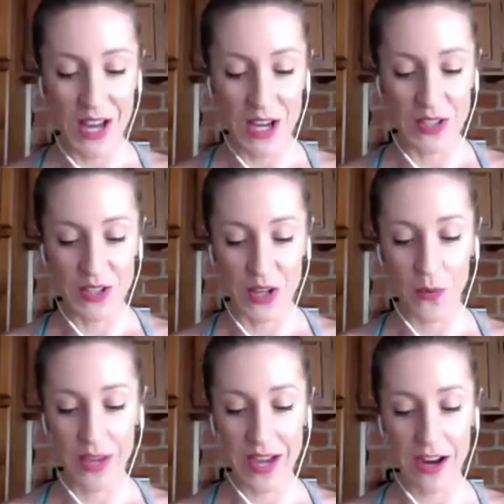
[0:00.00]
So
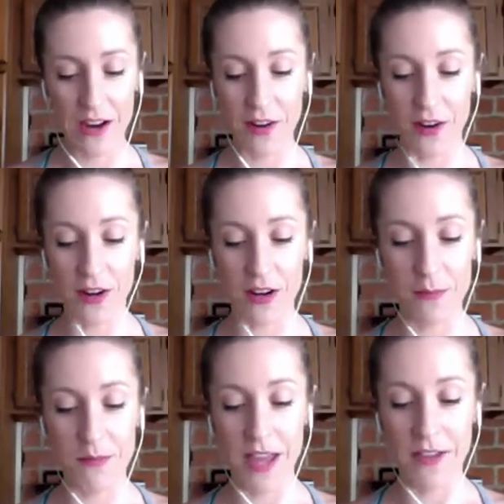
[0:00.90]
we have our
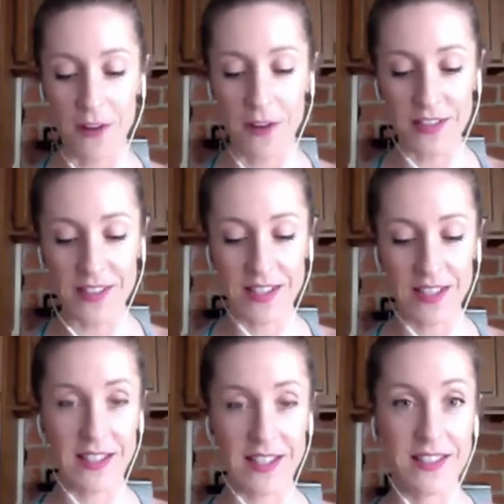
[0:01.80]
May 1st
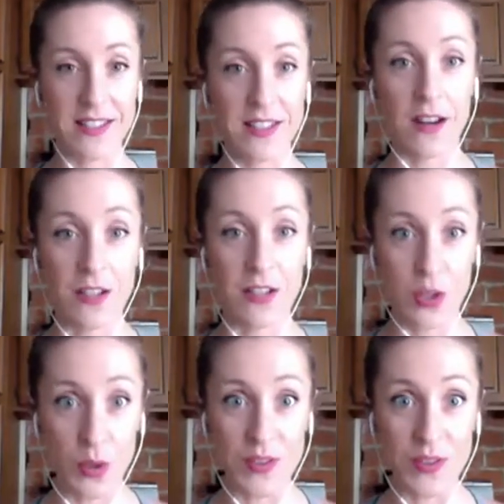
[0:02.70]
is on
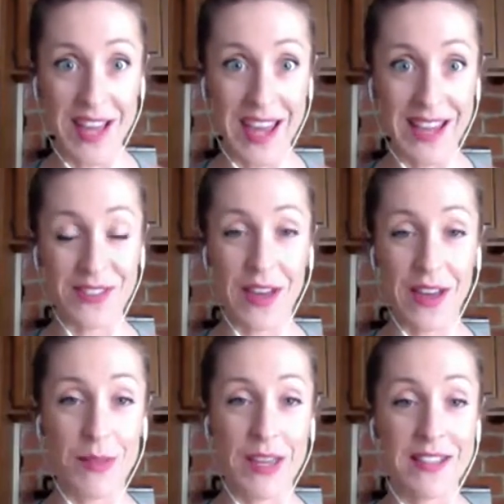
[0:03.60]
Tuesday. So that
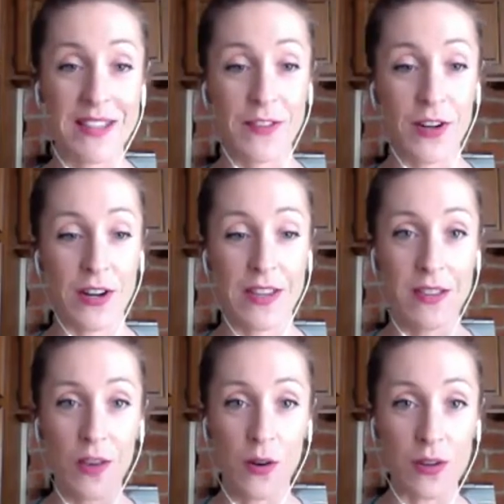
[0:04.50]
means if you're in the
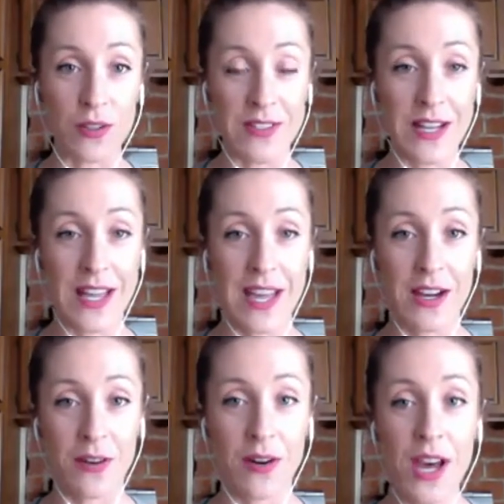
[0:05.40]
local San
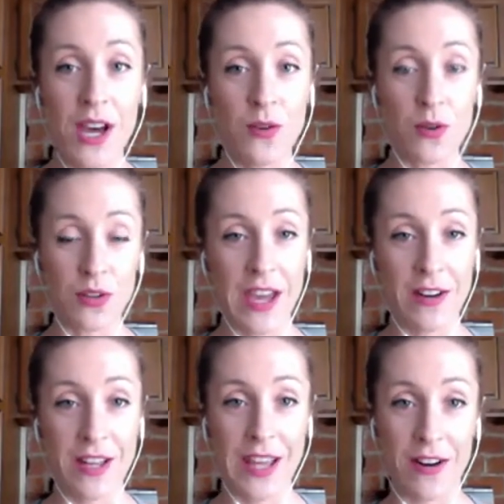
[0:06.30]
Diego, North
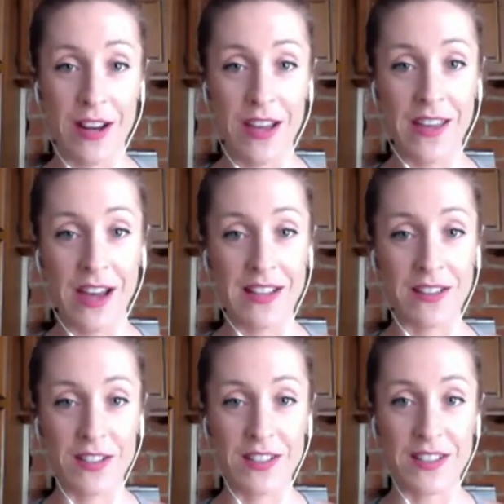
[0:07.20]
County area, that is
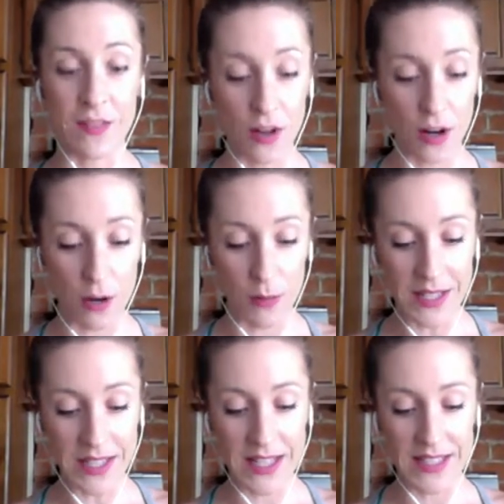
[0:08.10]
our Discover
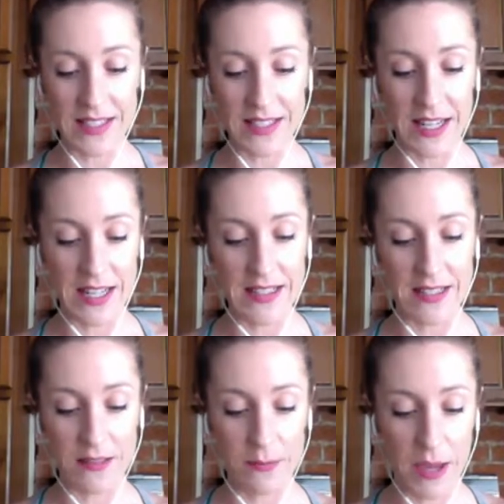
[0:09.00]
Arbonne in Encinitas,
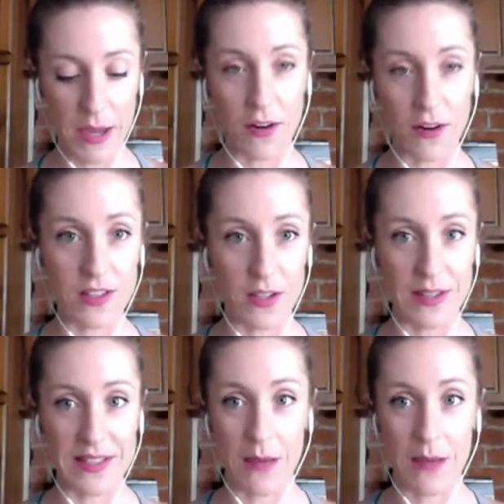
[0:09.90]
May 1st. So
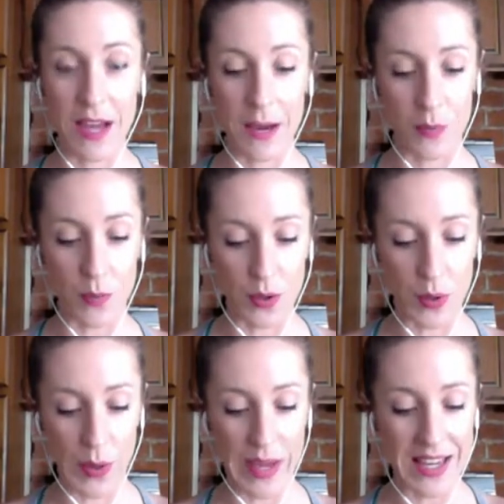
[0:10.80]
it's coming up real quick.